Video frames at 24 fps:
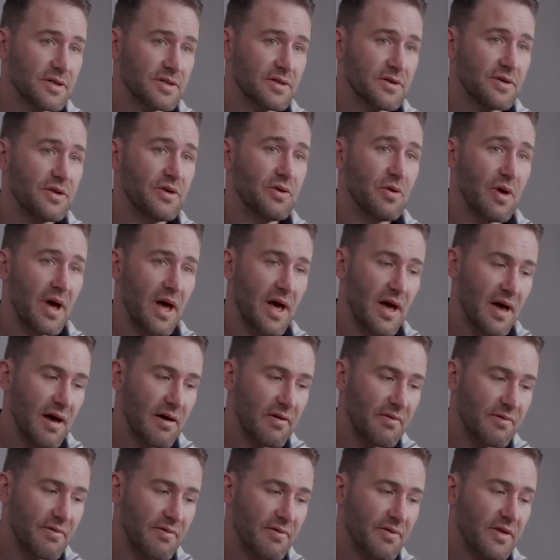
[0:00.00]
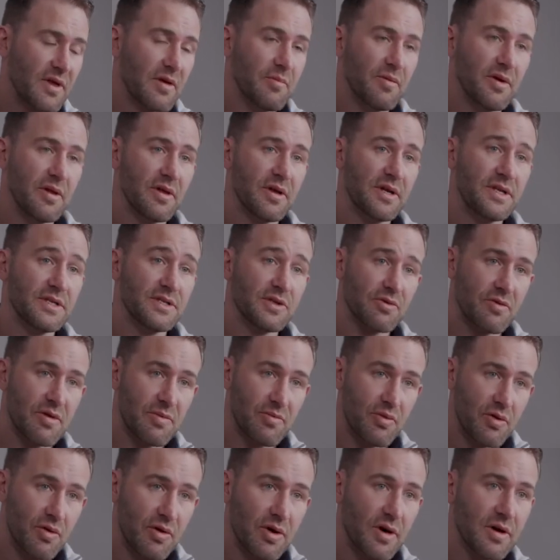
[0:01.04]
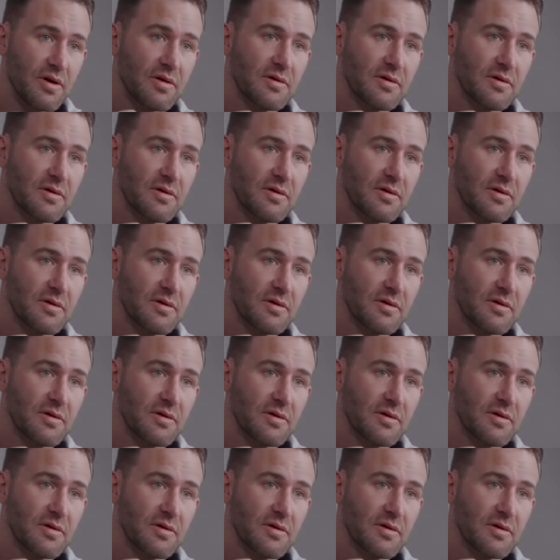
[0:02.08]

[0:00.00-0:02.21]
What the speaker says: So you have the ability to report